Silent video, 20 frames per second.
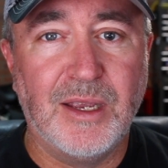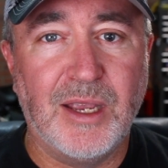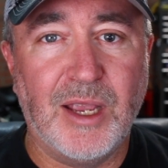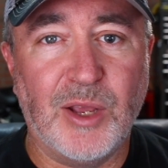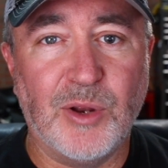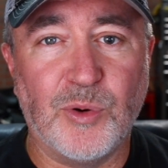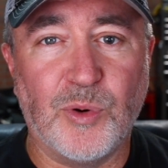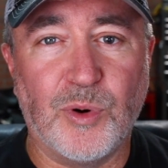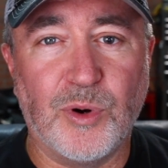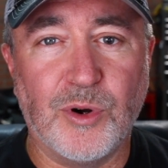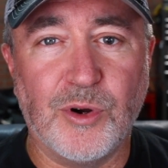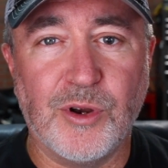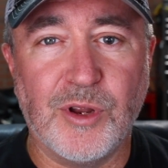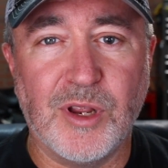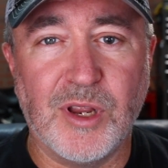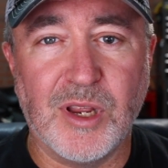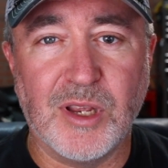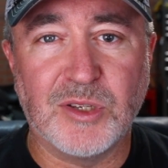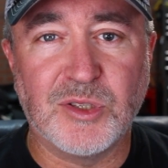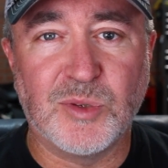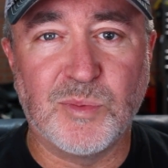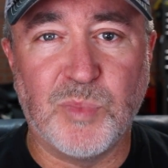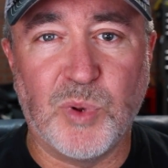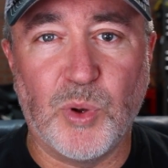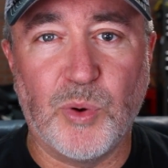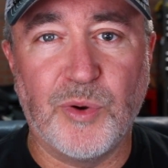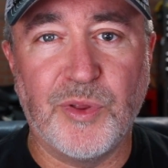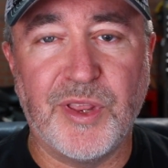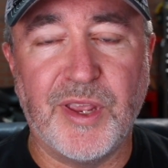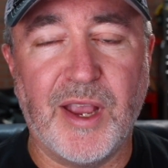in order to
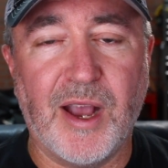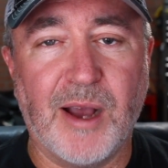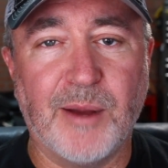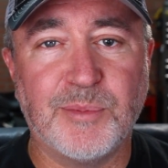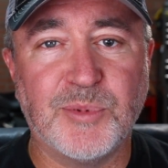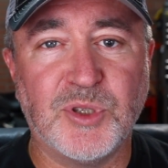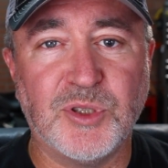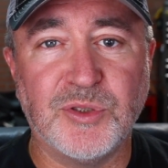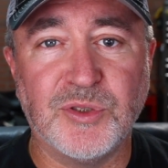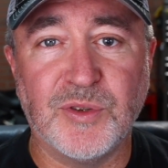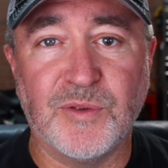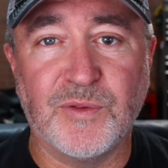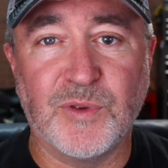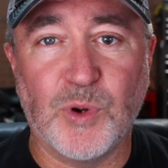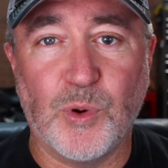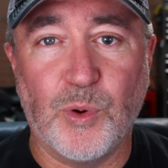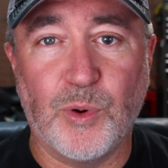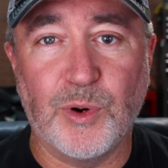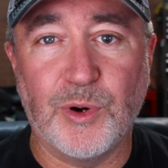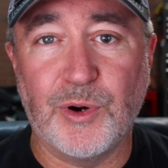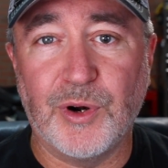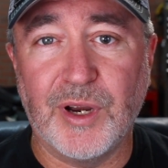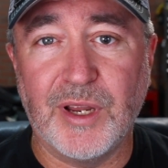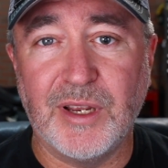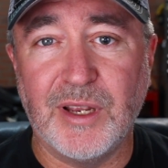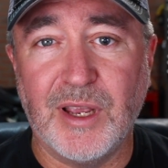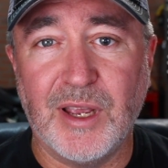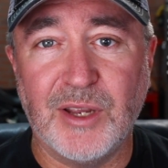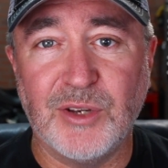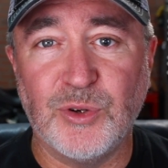explore the options of
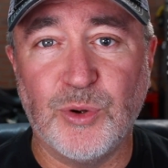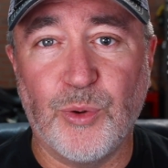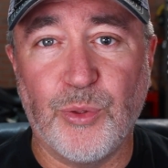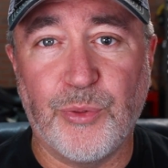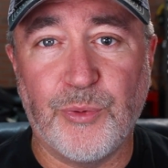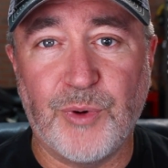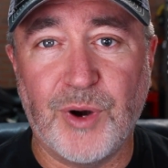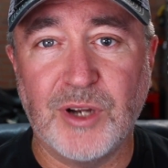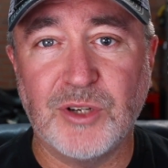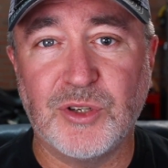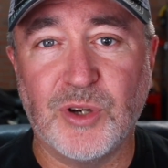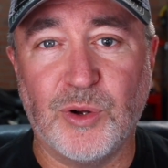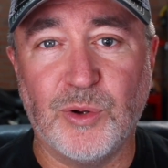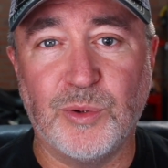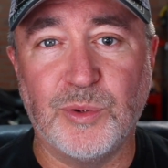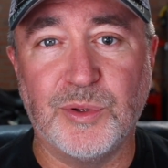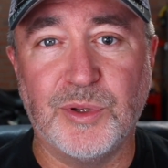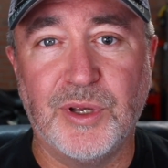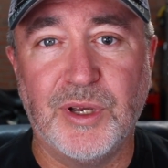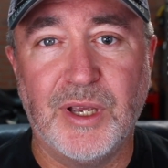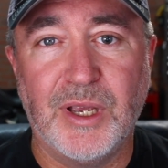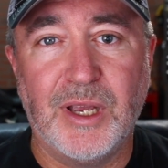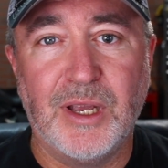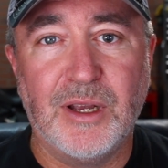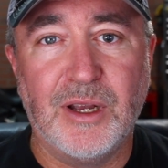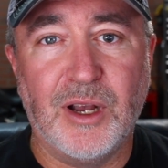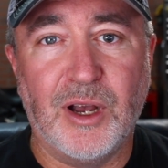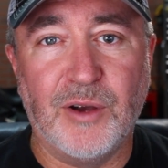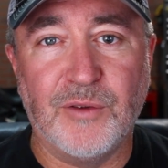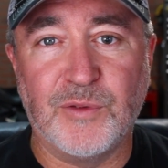cornering and your threshold
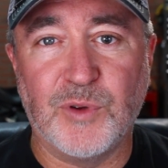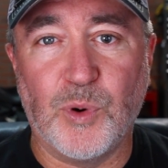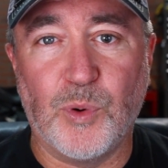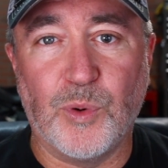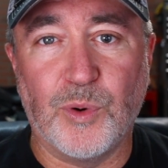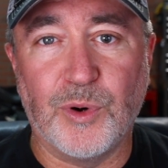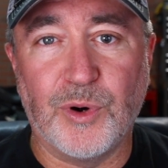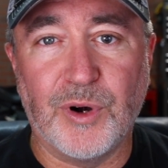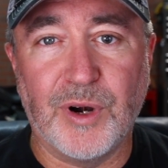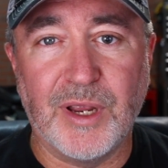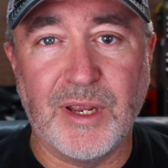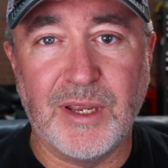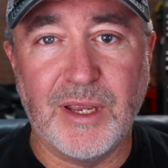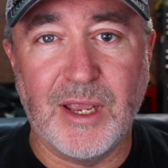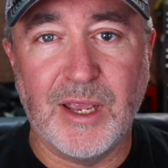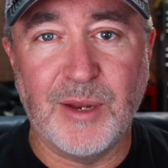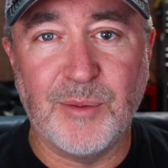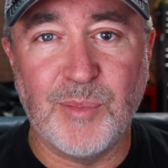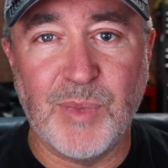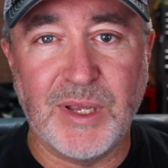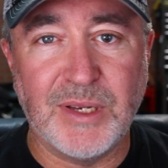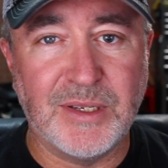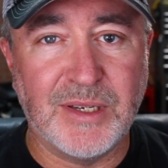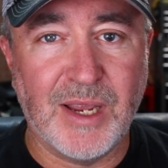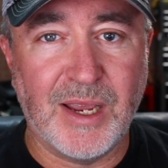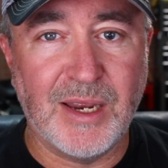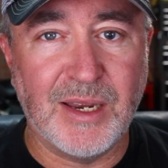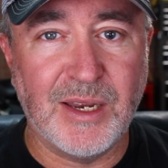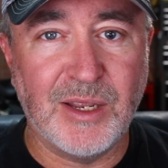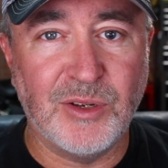of cornering and
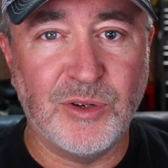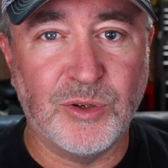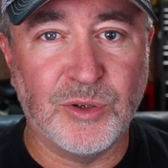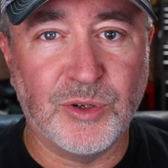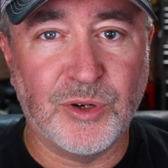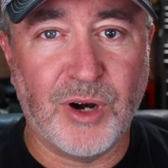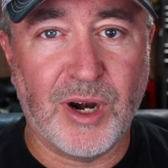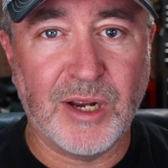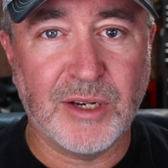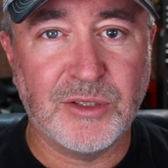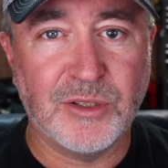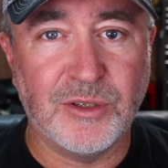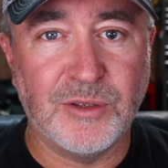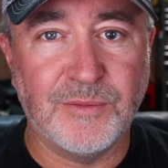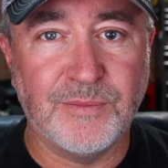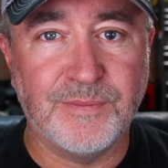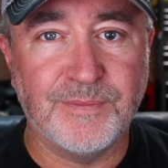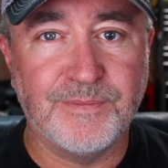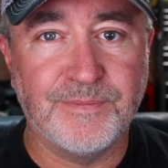maintaining your traction.